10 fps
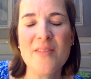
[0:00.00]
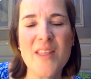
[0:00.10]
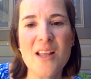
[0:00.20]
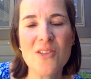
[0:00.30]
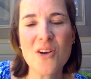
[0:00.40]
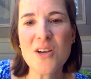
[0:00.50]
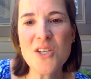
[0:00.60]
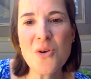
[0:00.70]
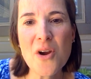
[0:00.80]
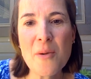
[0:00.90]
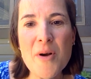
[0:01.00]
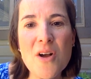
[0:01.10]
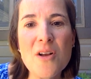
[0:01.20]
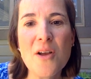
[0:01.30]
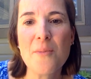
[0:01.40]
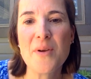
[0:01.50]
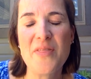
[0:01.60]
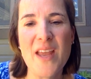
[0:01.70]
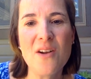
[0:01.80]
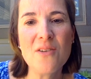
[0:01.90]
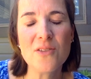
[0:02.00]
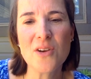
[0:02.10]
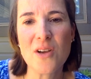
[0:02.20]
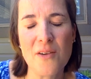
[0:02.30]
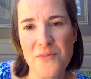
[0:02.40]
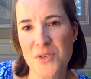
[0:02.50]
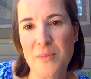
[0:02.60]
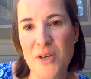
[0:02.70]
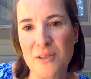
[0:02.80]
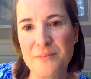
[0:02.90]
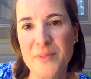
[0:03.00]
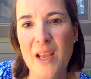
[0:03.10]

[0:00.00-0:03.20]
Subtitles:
They look adorable, but they don't look comfortable.